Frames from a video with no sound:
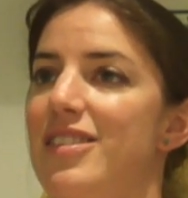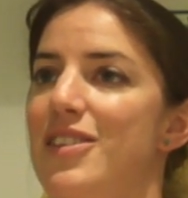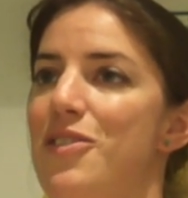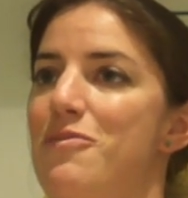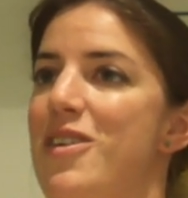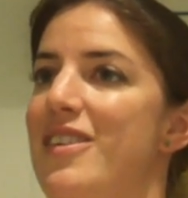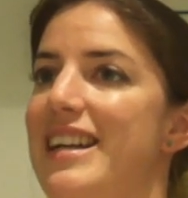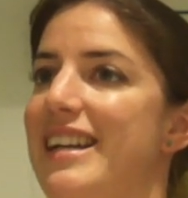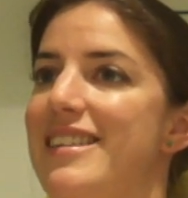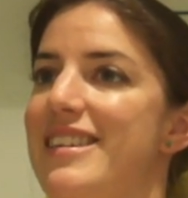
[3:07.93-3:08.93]
and not
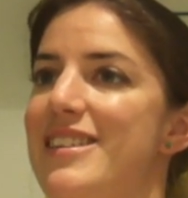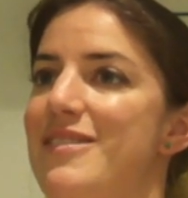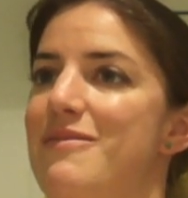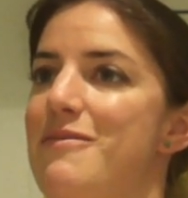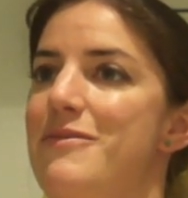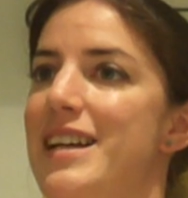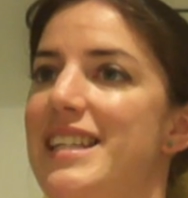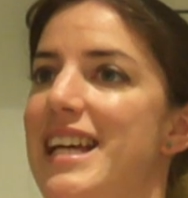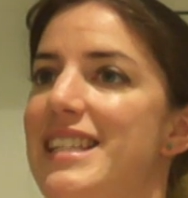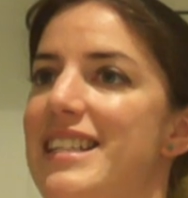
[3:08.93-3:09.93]
worrying is
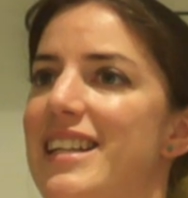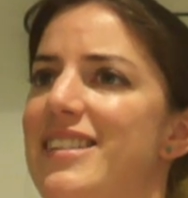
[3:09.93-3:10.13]
fantastic,